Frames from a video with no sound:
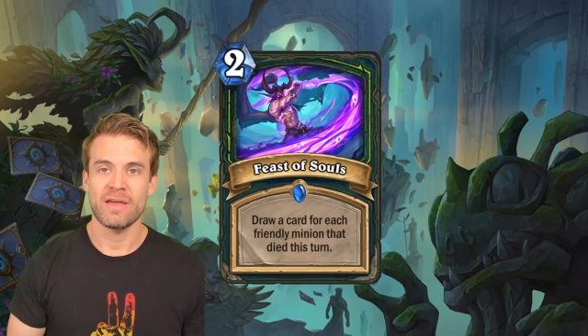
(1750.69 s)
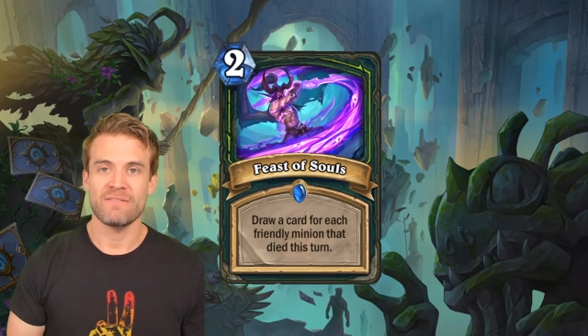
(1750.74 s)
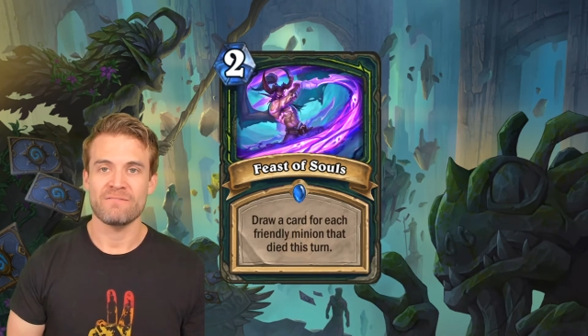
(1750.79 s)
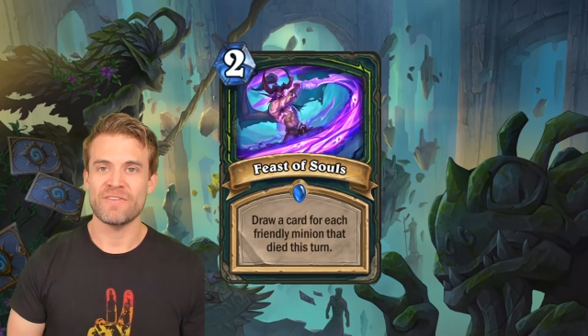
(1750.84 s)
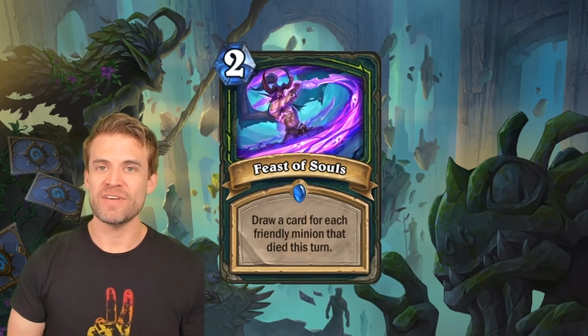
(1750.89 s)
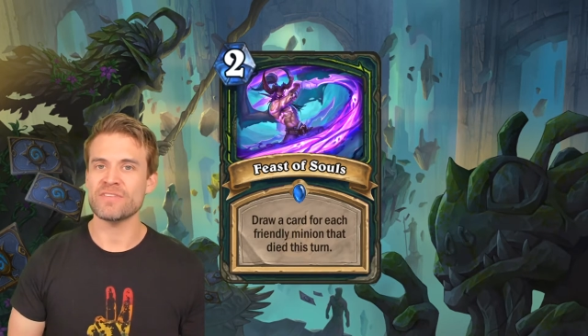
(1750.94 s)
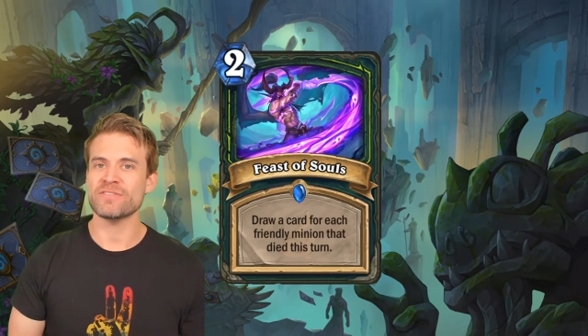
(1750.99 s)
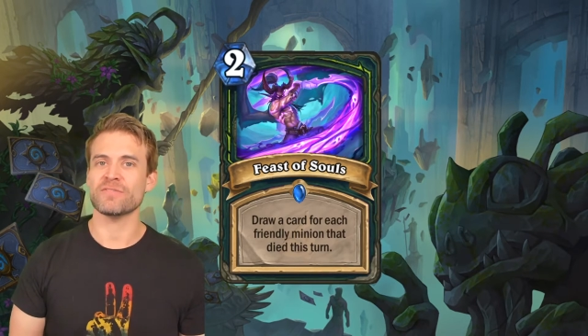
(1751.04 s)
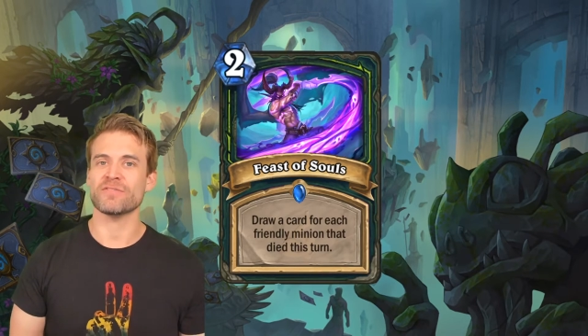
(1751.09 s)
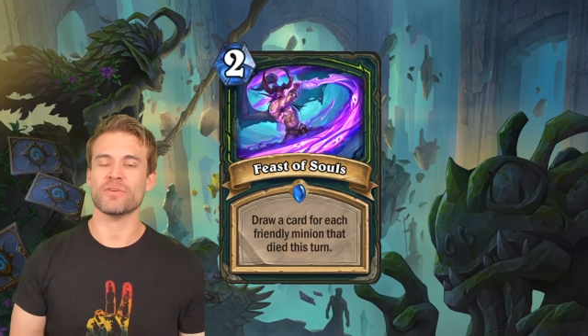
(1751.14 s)

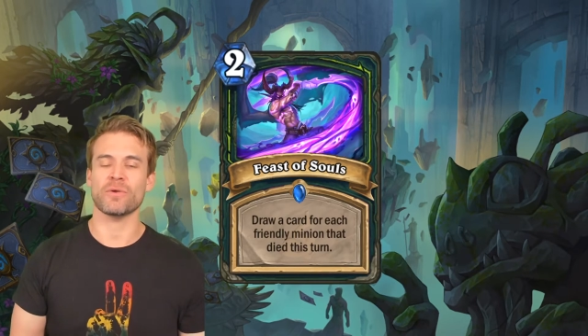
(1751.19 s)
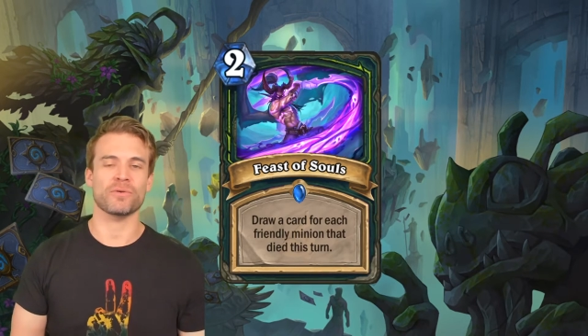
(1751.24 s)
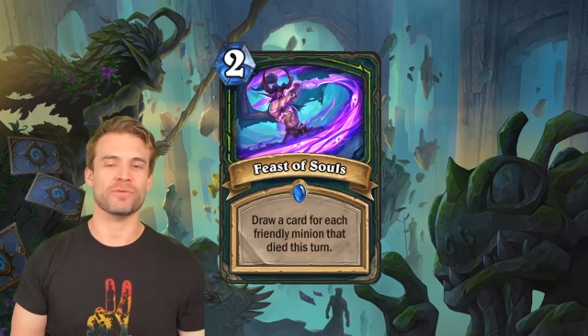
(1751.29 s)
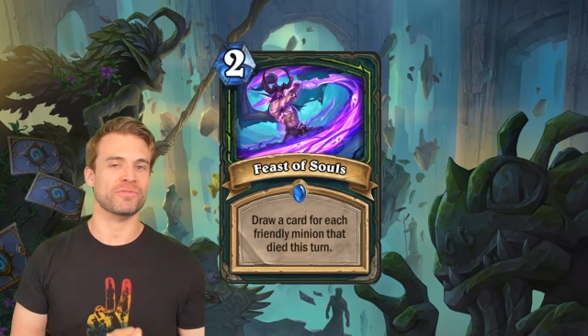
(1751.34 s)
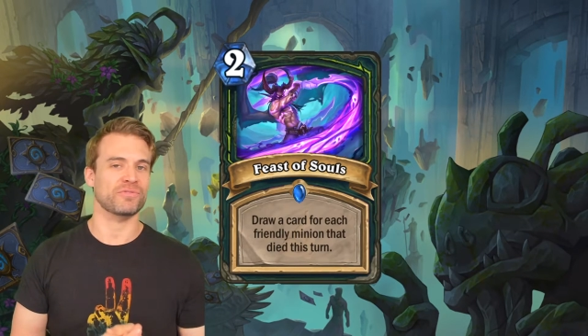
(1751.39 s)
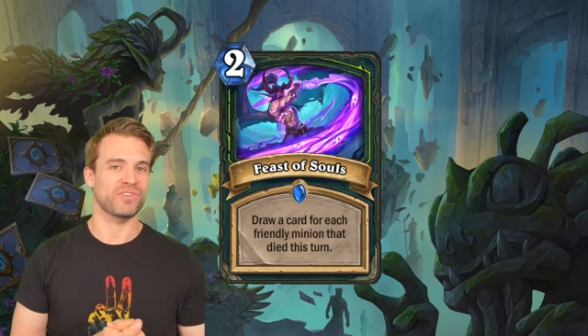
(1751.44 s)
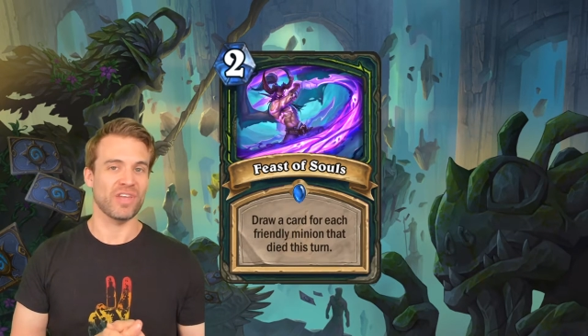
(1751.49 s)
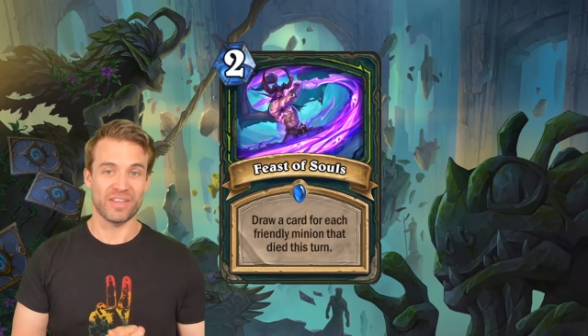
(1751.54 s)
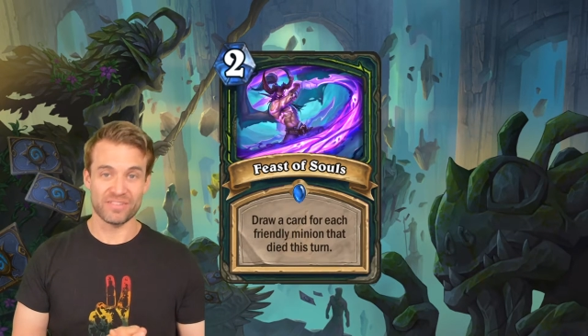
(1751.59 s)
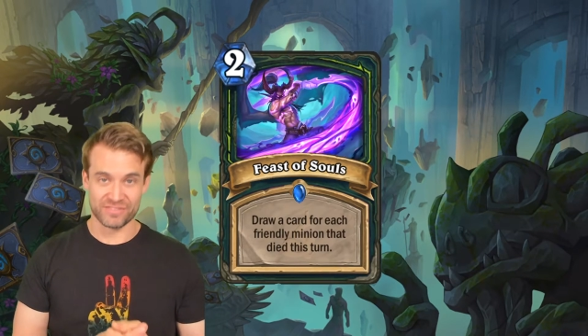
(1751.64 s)
Feast of Souls
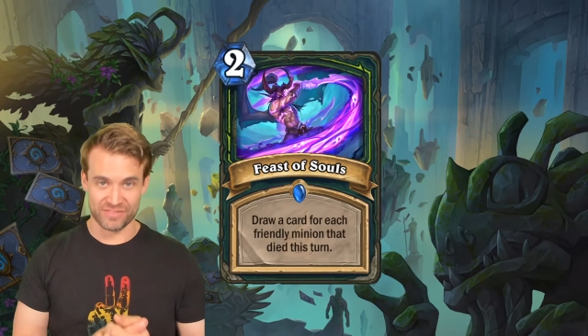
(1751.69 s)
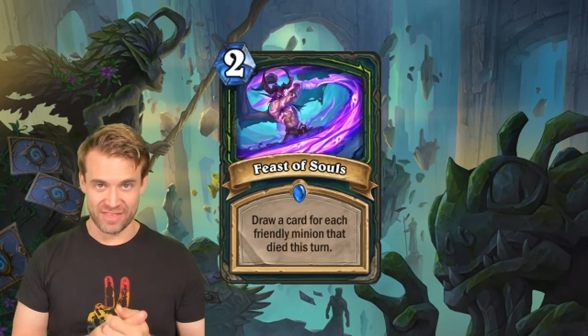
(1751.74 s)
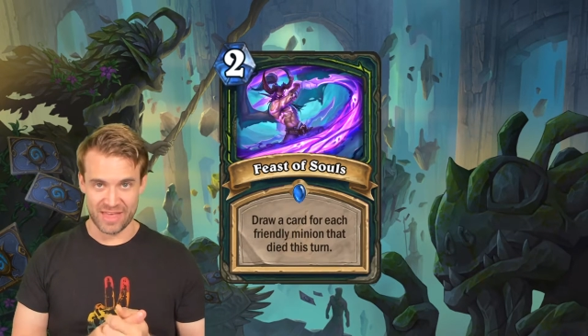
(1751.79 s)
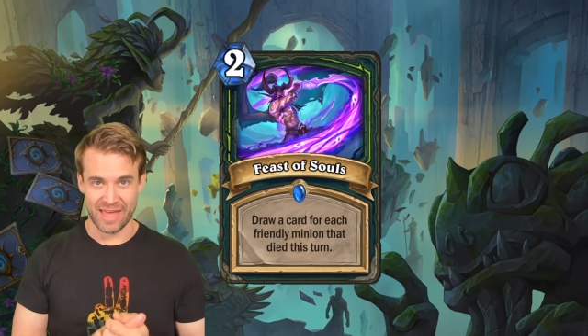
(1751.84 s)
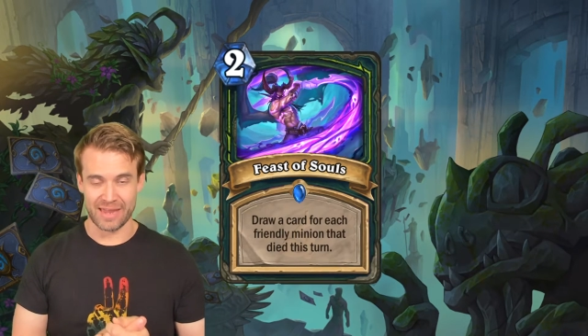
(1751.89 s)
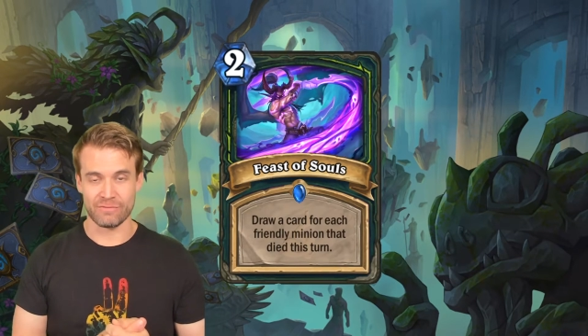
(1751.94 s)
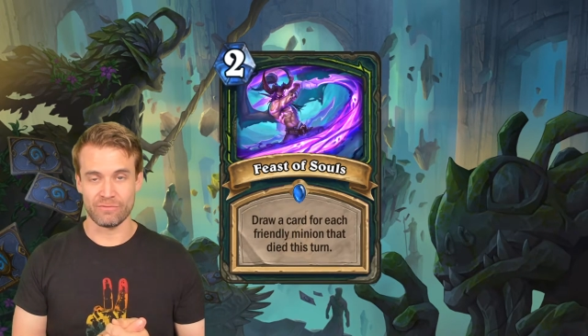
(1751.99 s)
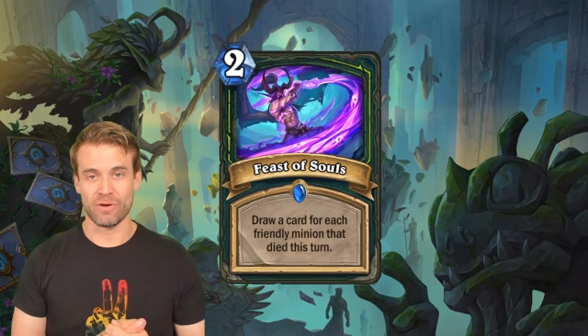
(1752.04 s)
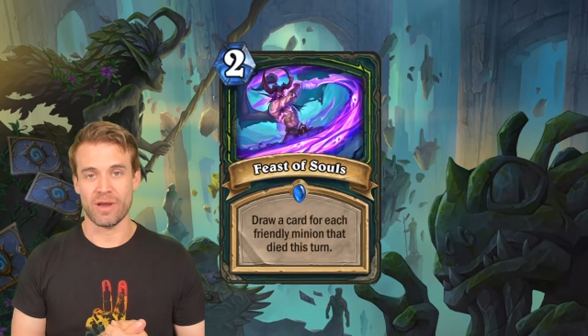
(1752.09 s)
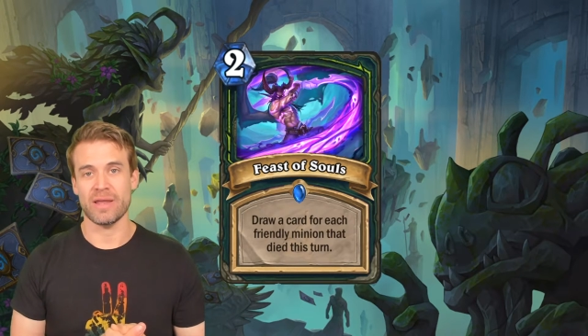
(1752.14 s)
does
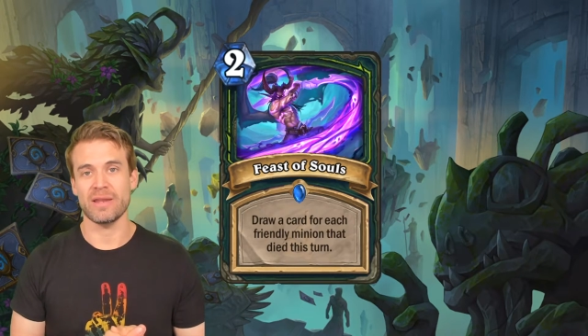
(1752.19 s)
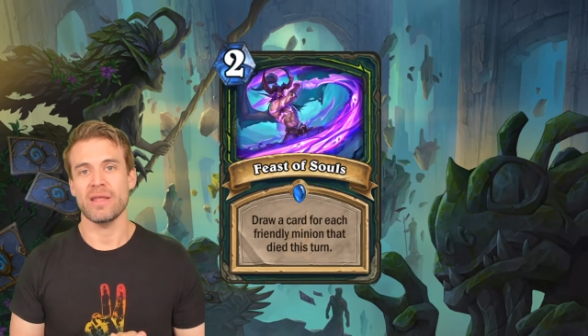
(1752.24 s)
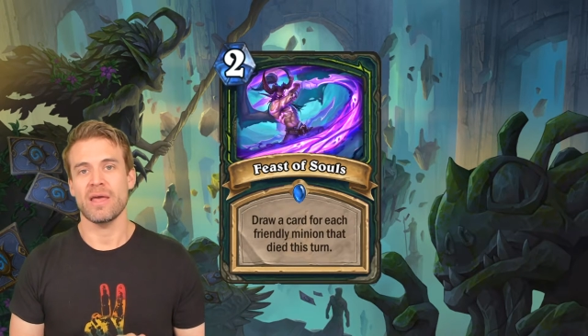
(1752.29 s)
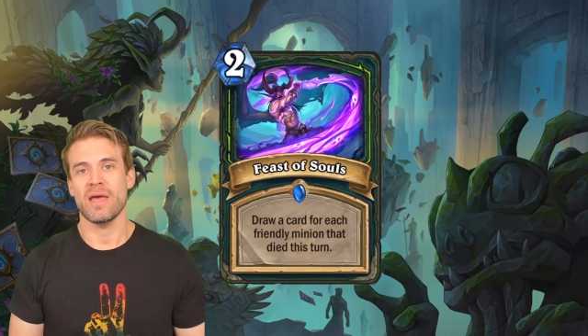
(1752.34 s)
that, right?